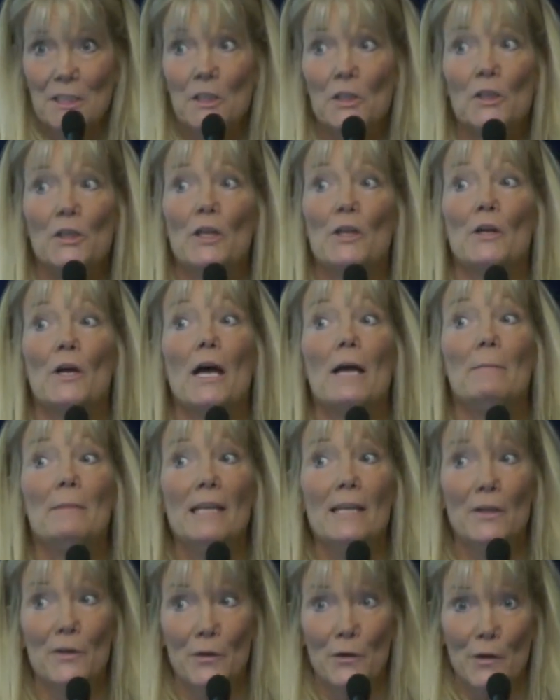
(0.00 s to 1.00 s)
and I
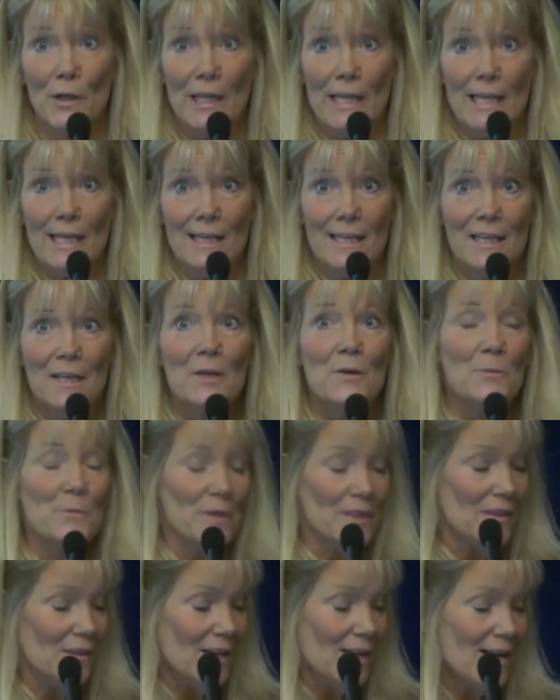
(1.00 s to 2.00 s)
mean early,
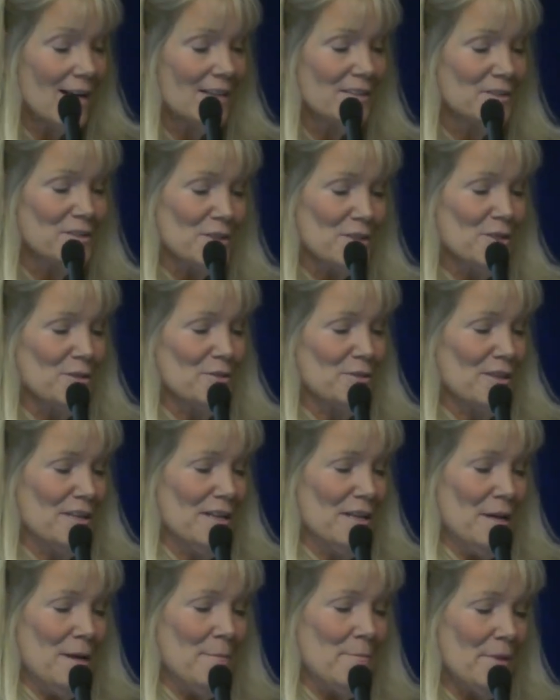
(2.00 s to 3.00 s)
with young
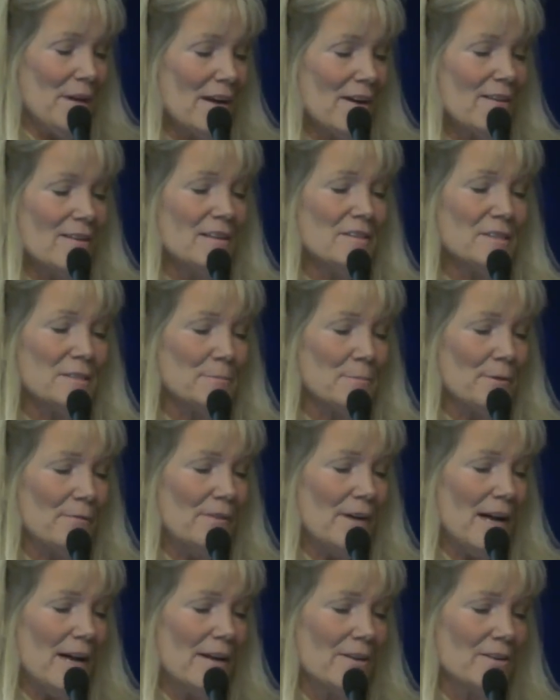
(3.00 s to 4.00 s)
children. Parents,
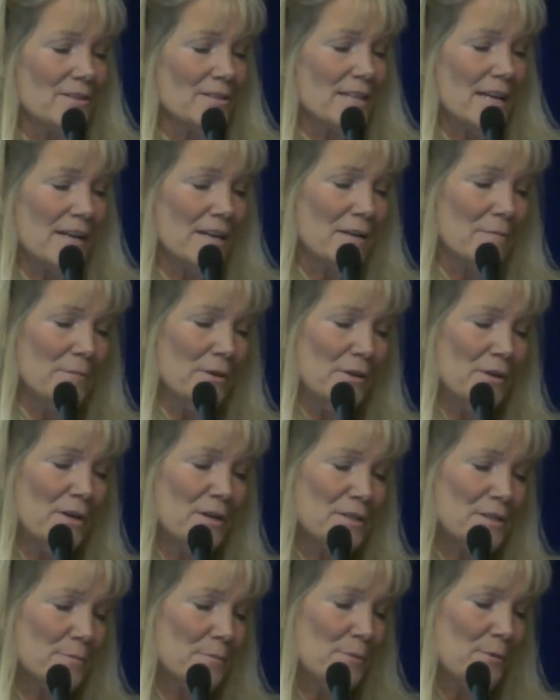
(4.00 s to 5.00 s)
providers, and community
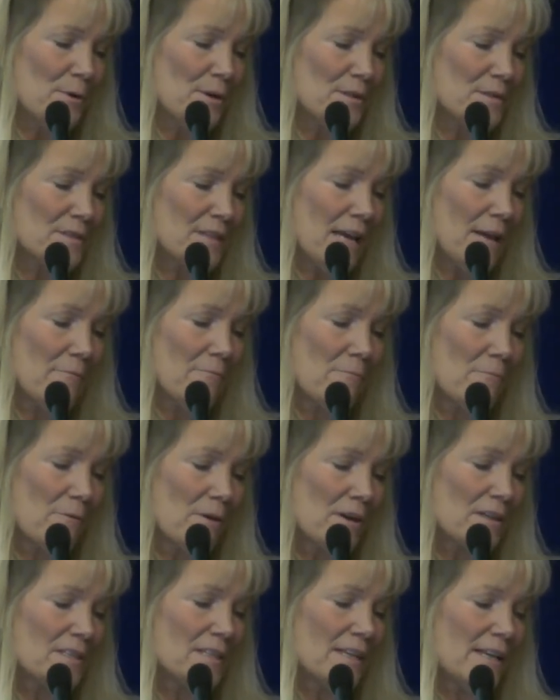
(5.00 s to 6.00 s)
supports can
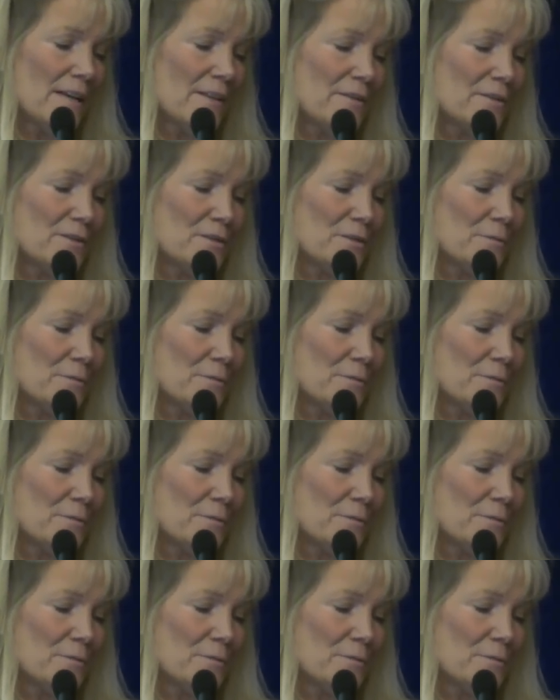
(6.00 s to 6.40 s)
work together to